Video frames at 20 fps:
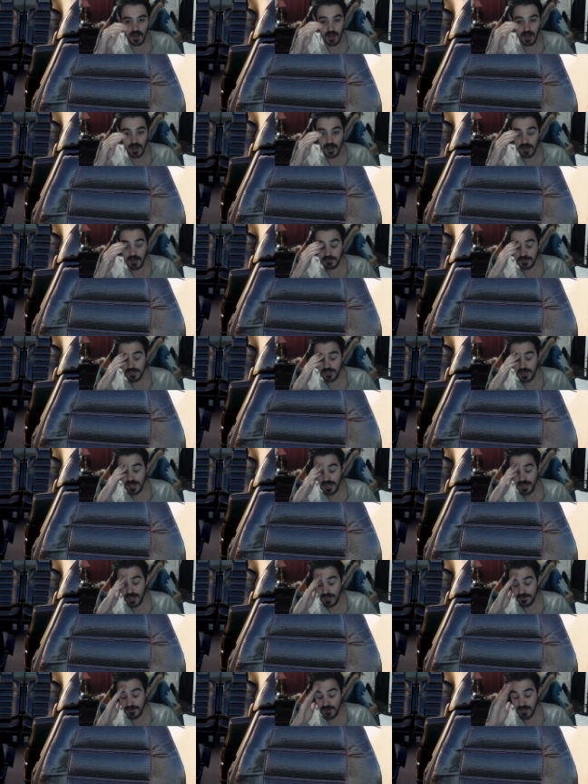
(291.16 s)
I'm sorry,
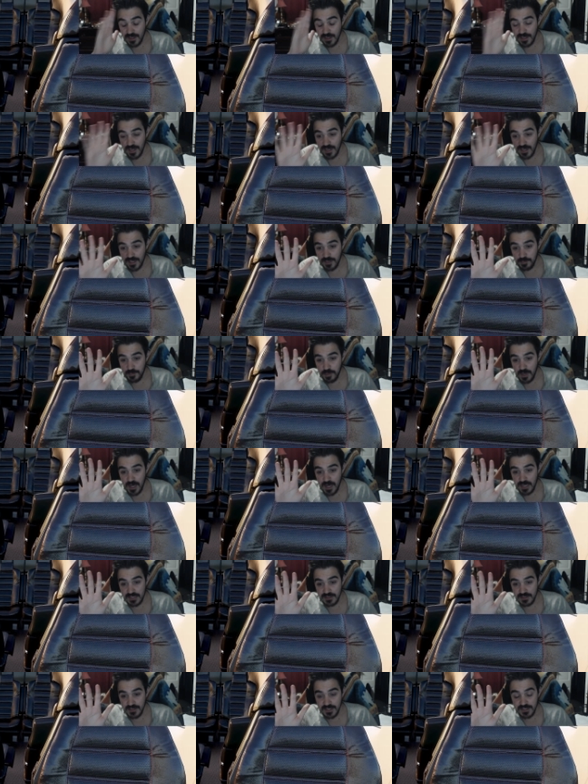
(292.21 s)
I gotta keep
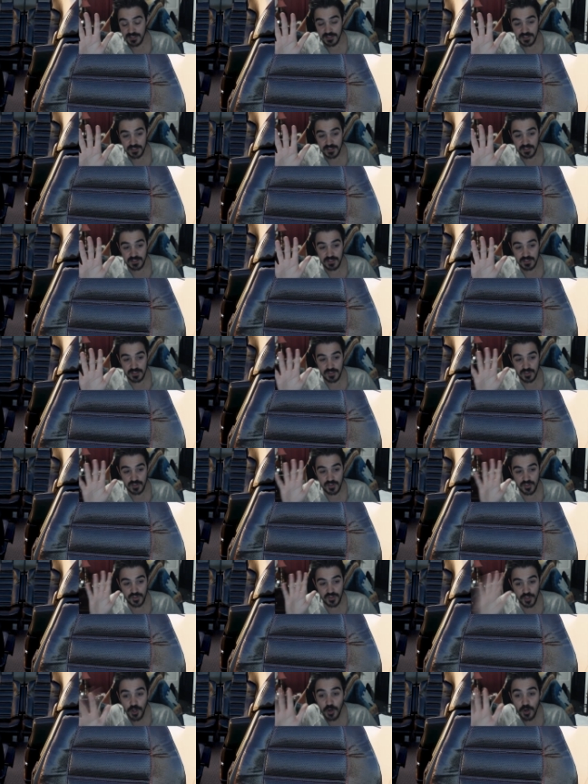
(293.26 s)
pausing this, just...
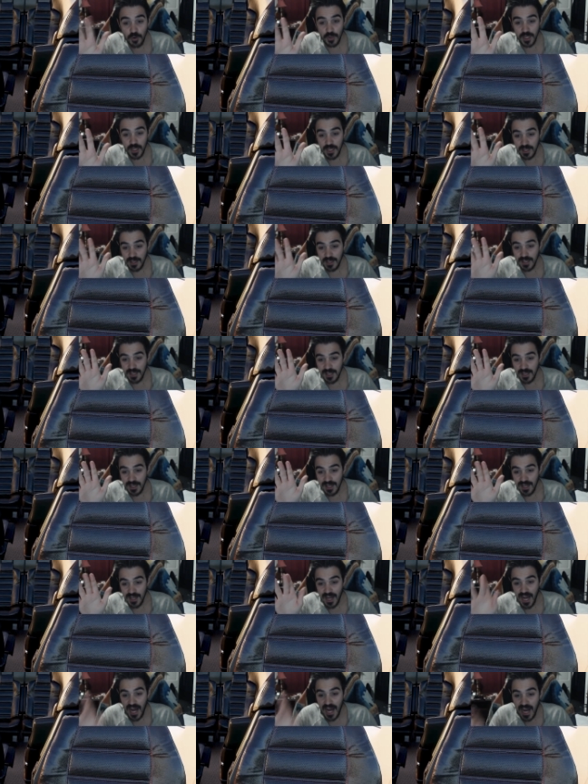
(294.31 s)
Dude!
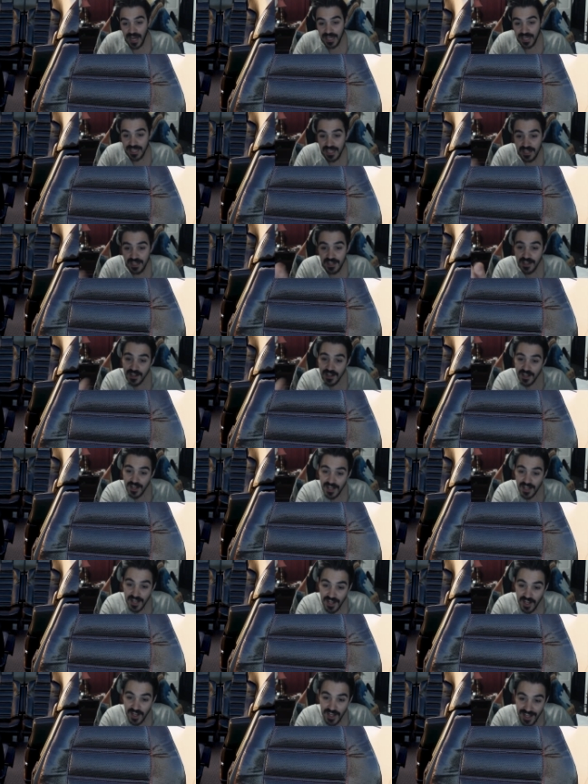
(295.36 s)
I
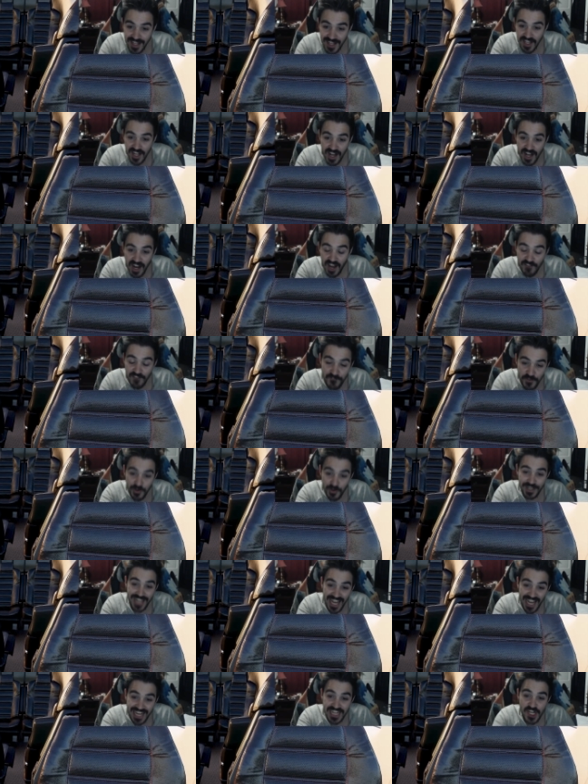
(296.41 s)
feel
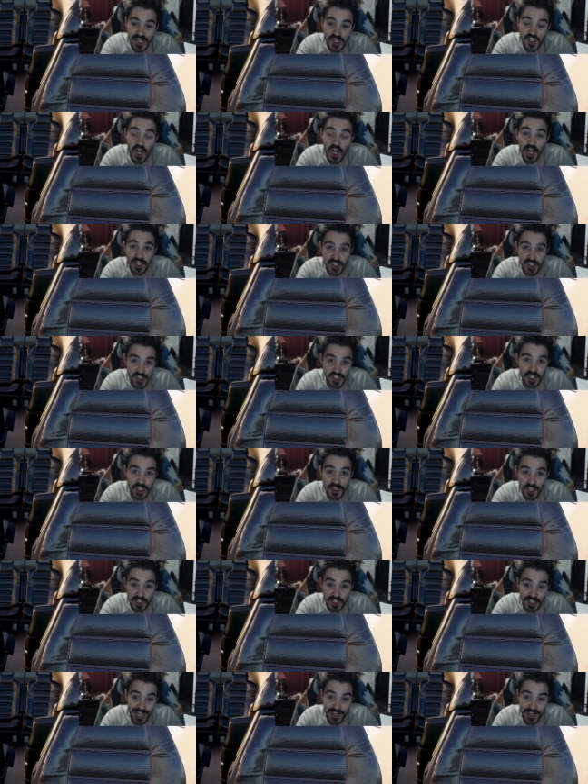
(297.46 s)
like I can touch
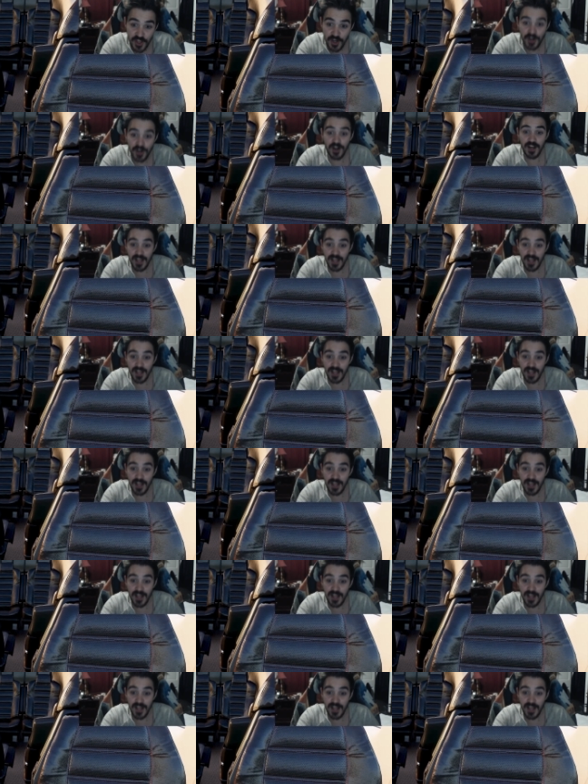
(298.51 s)
the leather.